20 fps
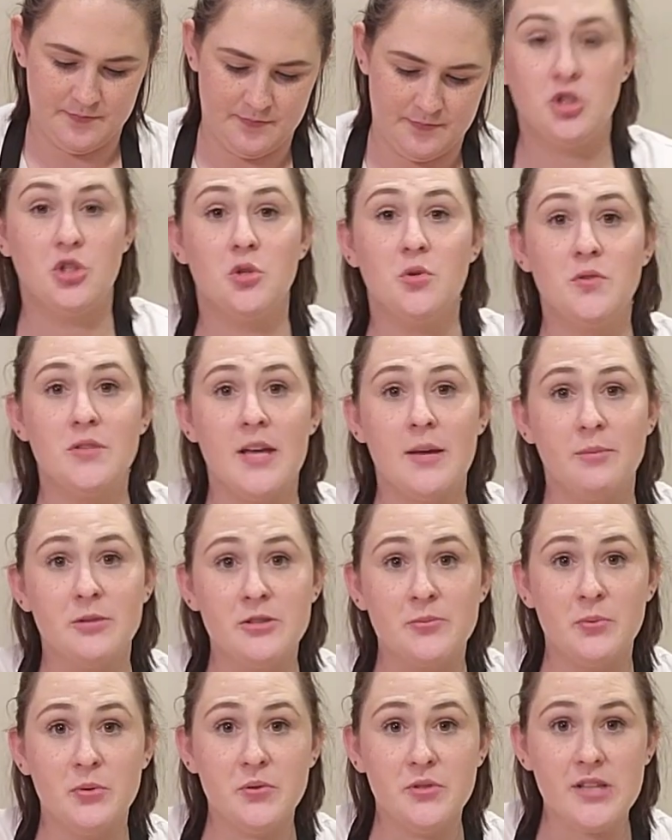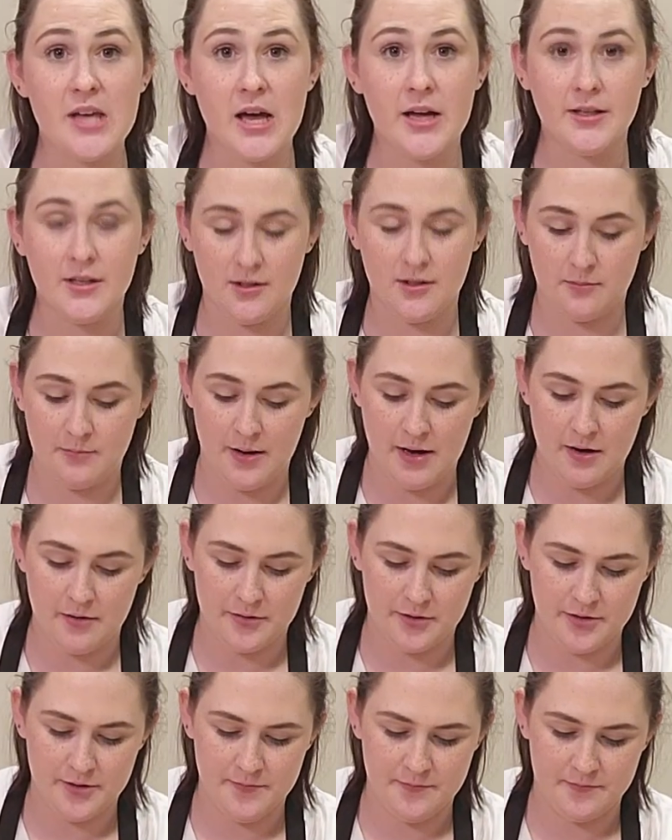2 tablespoons onion
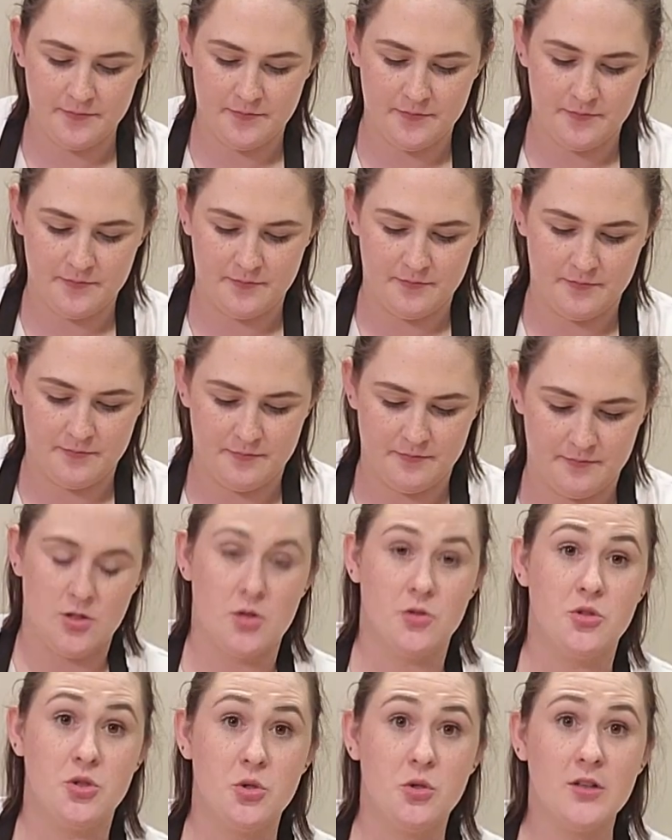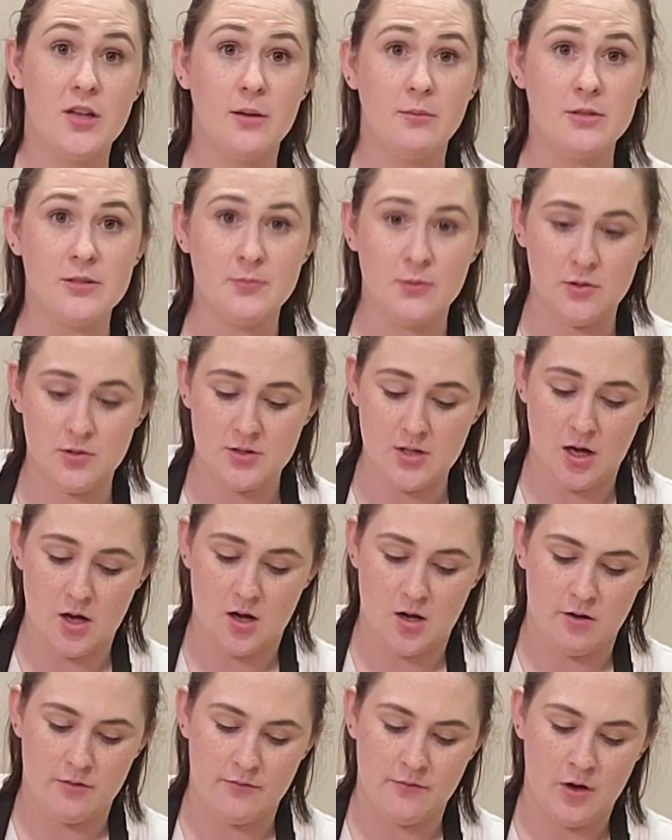powder, so 2 tablespoons
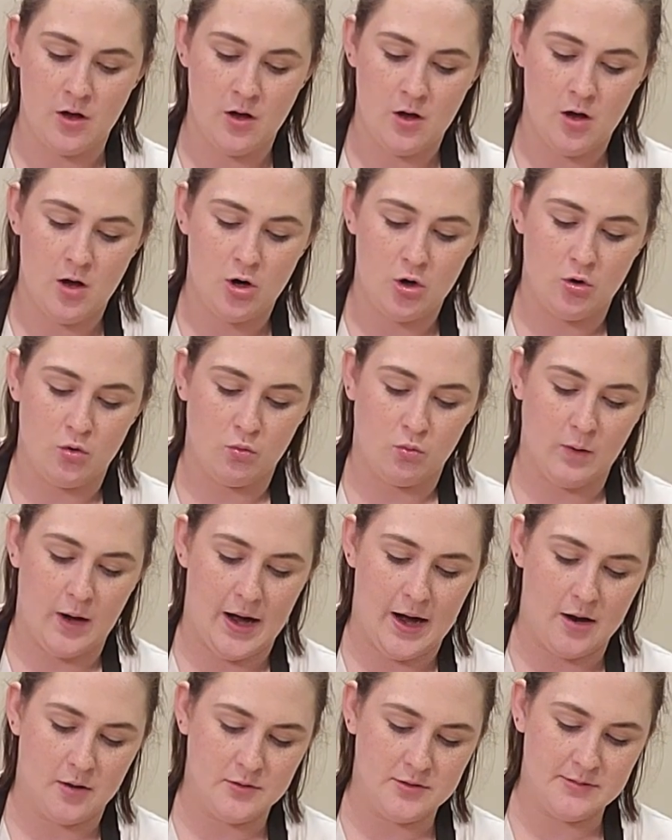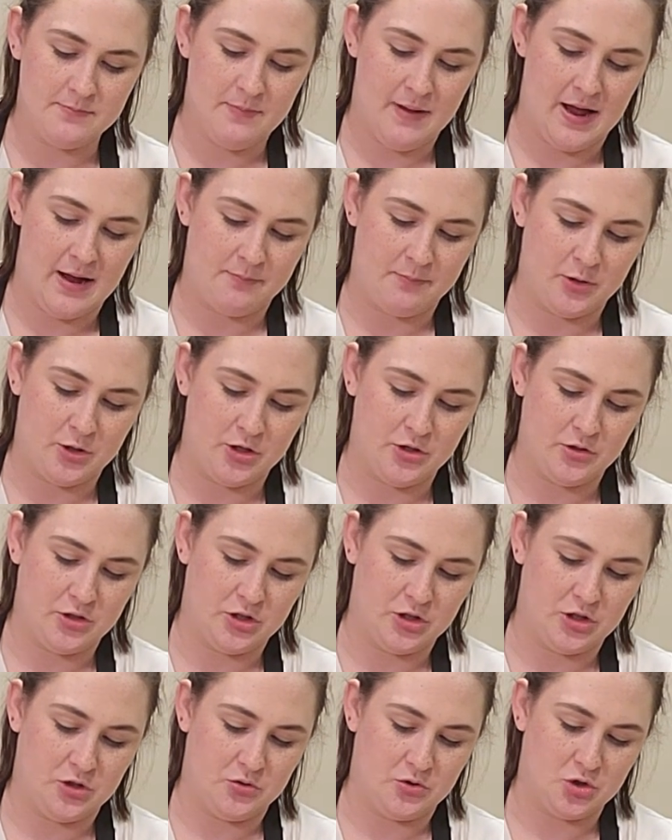of ground pepper. You
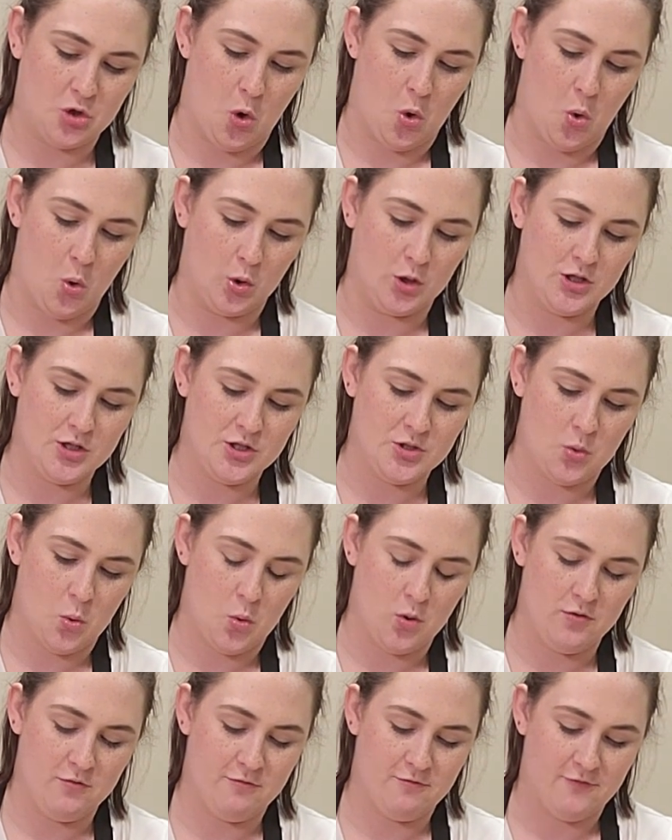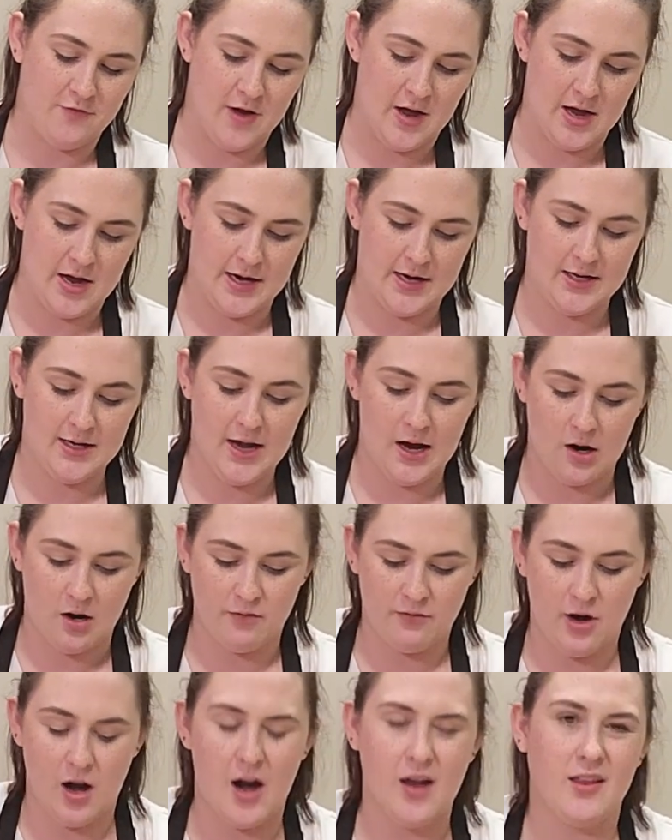can use coarse or fine,
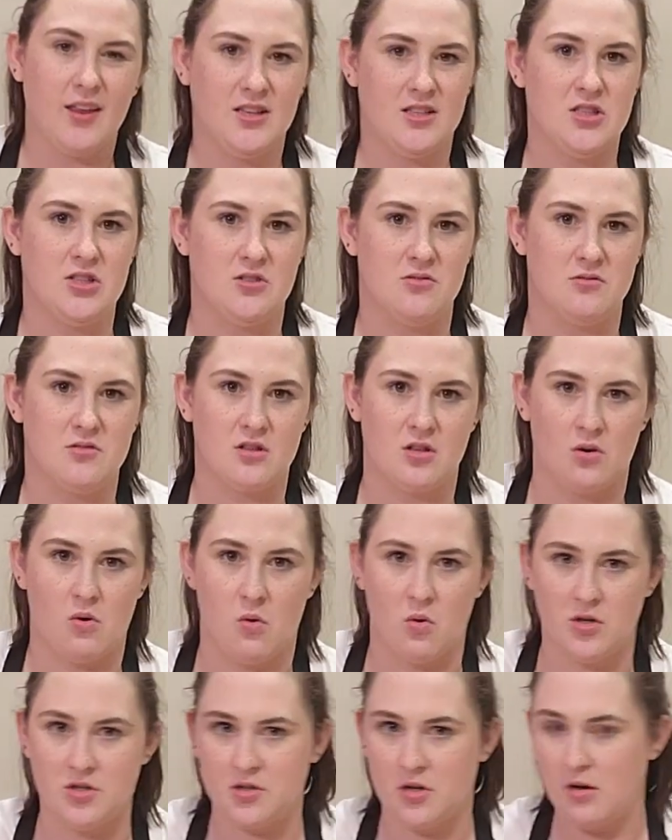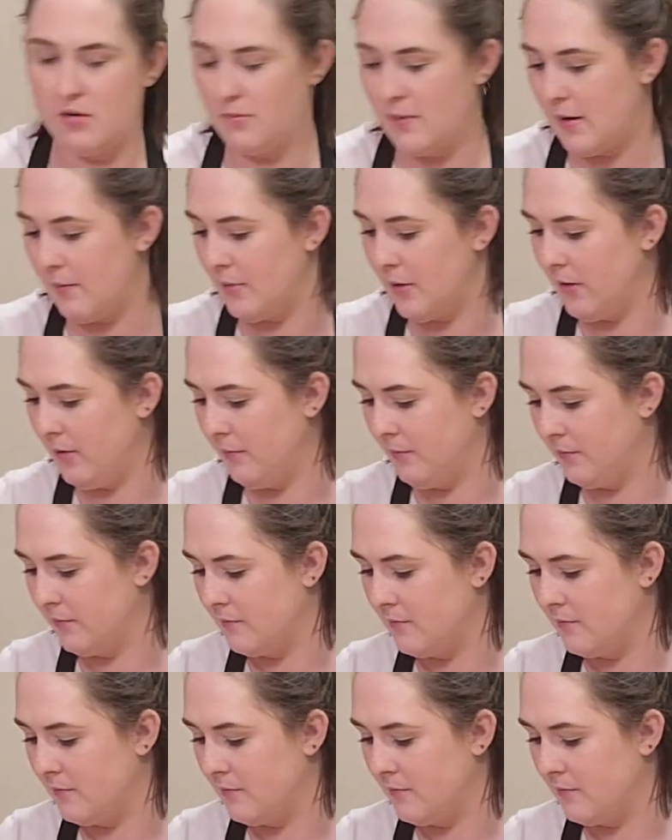however I like to use the coarse ground pepper,